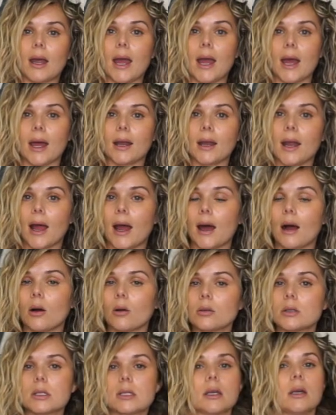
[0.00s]
and
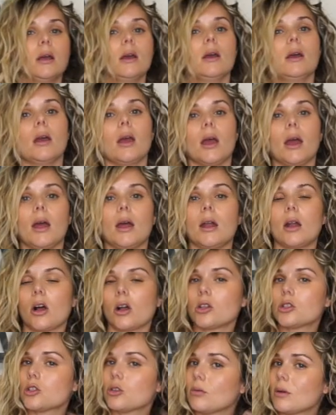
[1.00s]
out. And
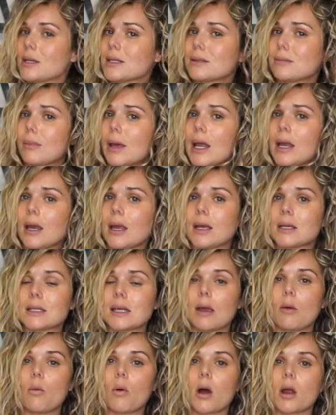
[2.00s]
I'll do as many as
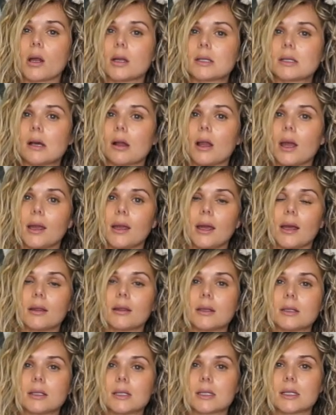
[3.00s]
I want until I get
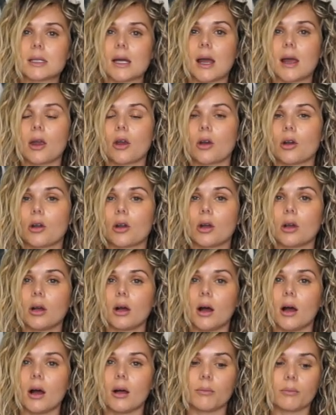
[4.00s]
the desired
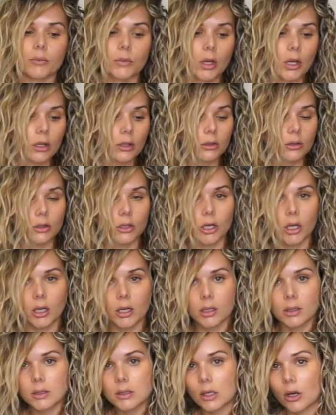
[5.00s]
look.
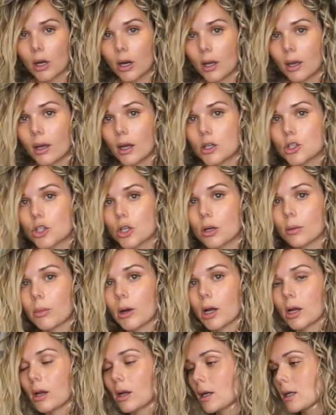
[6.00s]
Sorry, I should have
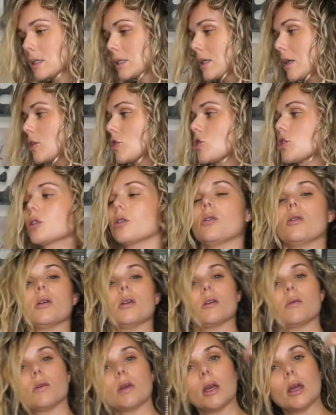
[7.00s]
brought an extension cord
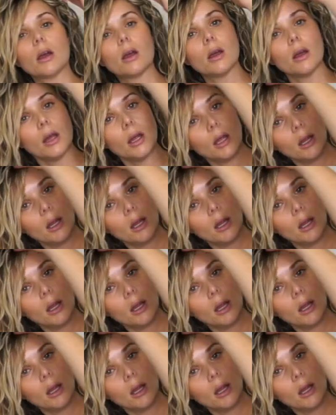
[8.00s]
over here.